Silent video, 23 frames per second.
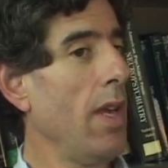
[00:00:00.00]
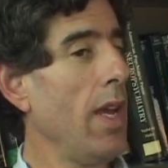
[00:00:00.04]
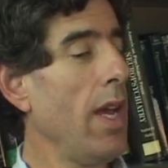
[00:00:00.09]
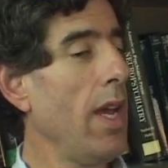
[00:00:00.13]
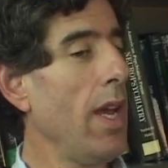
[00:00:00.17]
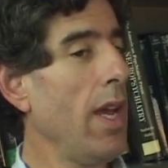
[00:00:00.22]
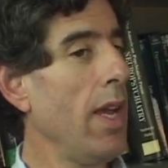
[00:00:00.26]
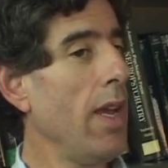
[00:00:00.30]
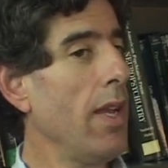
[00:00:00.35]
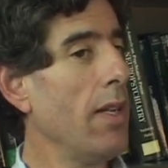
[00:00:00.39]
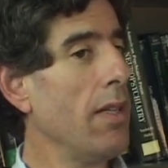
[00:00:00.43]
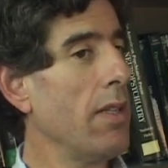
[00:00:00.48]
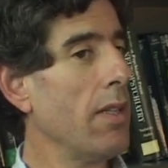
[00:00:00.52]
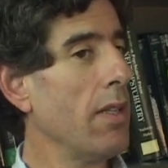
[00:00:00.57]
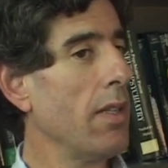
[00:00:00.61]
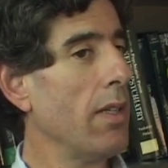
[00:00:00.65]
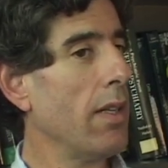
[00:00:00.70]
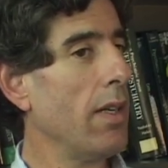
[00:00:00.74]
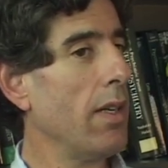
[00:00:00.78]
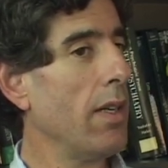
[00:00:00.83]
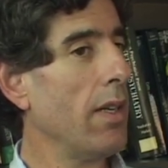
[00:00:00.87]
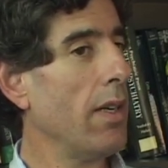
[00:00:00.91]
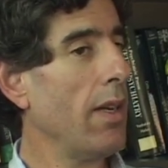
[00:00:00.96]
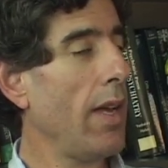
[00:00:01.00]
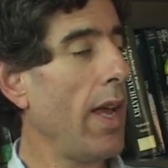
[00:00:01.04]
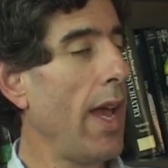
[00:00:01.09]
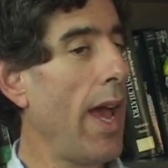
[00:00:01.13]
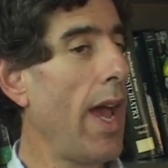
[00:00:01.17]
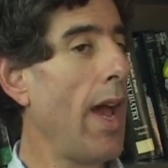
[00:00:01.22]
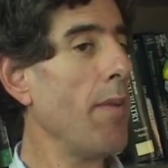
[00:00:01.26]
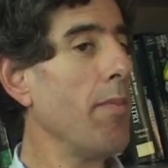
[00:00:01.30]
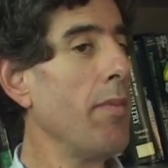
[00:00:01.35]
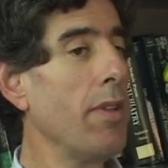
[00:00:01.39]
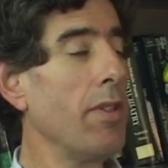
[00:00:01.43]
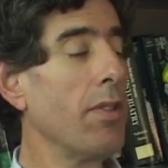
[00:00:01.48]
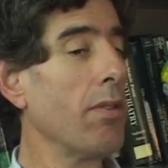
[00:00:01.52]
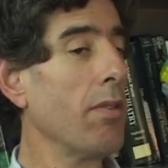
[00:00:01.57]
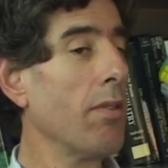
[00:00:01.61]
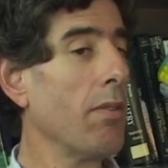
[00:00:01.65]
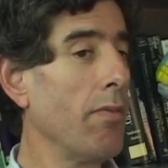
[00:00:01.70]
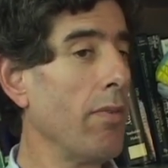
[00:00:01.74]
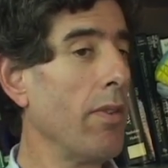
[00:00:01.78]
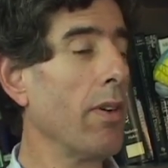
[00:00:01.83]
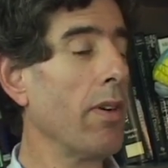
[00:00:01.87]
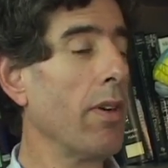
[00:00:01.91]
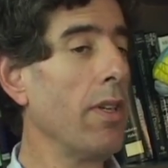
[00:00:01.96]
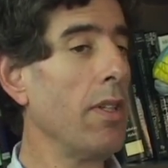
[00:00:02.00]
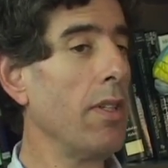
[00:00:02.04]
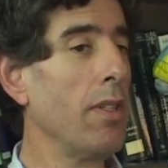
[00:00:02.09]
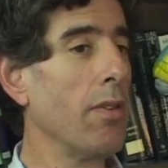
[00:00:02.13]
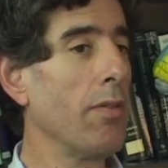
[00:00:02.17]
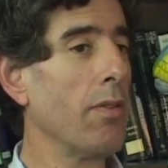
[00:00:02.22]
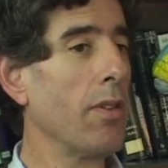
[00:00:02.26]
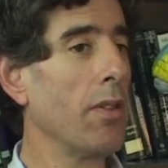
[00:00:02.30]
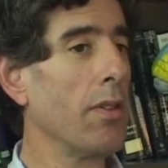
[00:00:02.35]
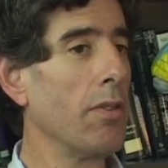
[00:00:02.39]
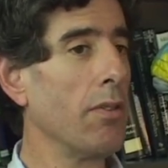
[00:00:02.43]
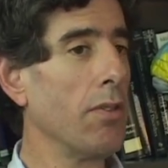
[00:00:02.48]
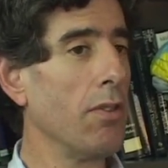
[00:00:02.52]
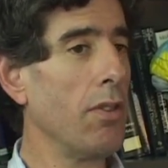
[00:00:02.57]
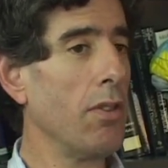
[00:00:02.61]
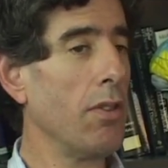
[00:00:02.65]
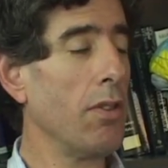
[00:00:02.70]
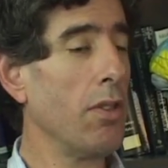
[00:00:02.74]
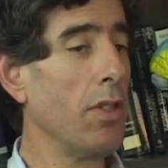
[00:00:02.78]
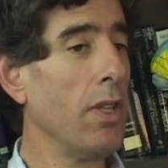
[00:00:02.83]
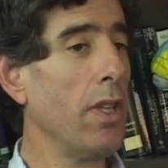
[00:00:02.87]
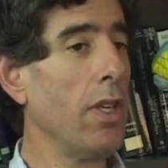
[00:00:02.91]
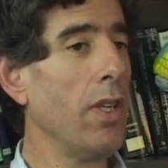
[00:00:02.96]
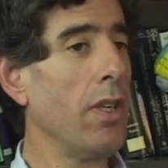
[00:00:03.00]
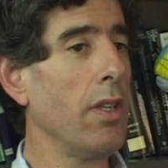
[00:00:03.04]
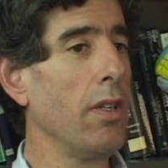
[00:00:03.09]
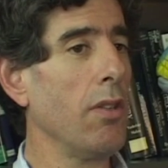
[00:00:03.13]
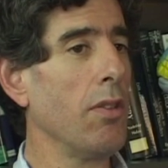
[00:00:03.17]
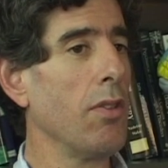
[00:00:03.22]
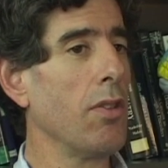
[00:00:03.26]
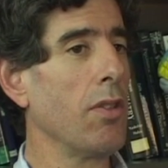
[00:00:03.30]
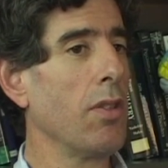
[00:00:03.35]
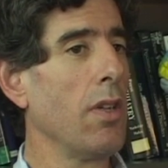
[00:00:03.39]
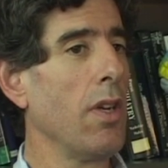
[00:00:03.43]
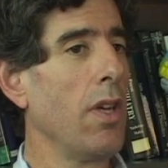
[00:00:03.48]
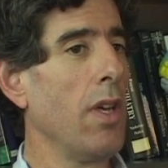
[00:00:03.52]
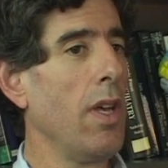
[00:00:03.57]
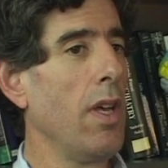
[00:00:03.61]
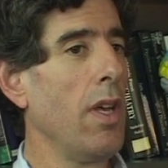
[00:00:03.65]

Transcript: and uh, habits are very difficult to change.